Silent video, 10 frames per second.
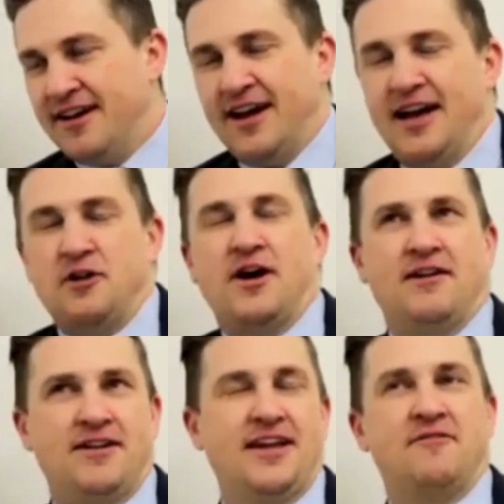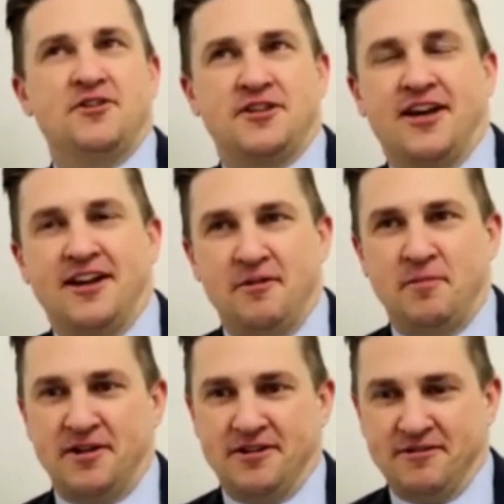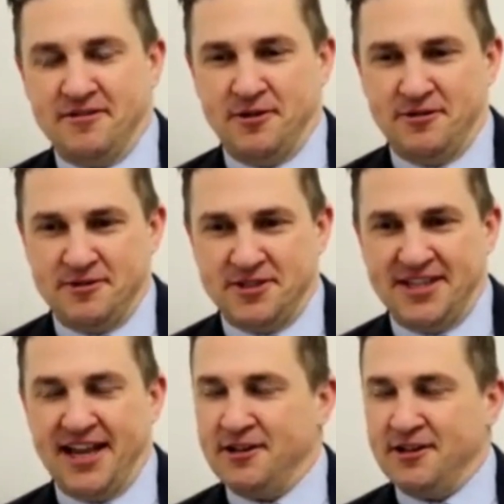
And I like even just got a little bit of tingle